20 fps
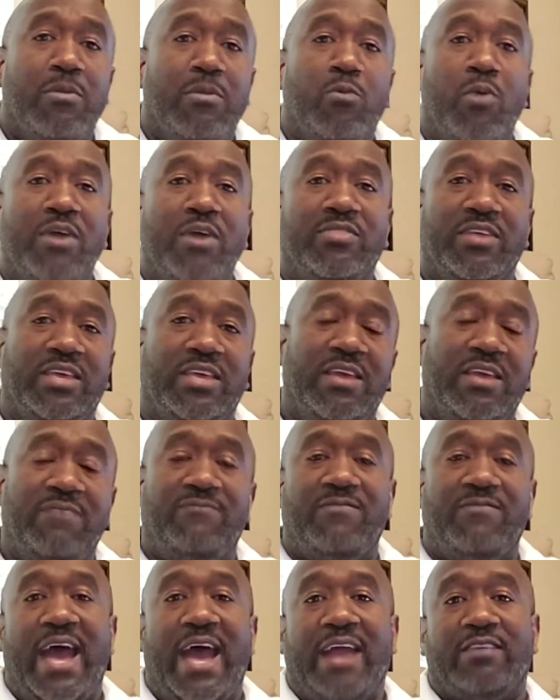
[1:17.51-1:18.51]
But one of the
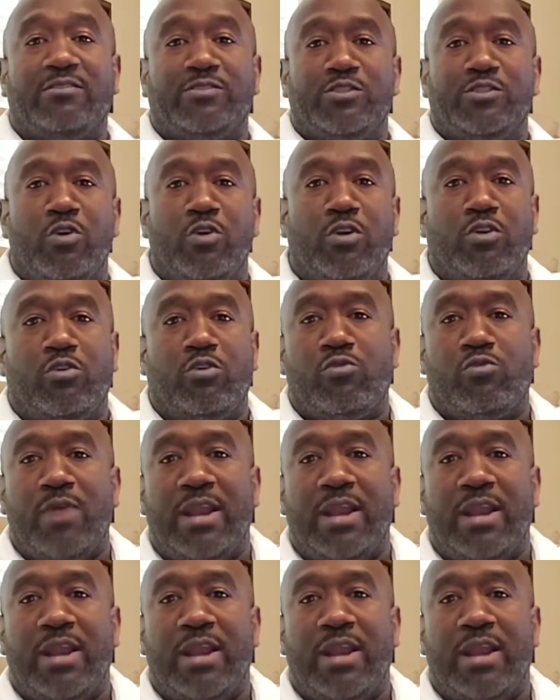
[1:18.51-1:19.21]
key factors in order to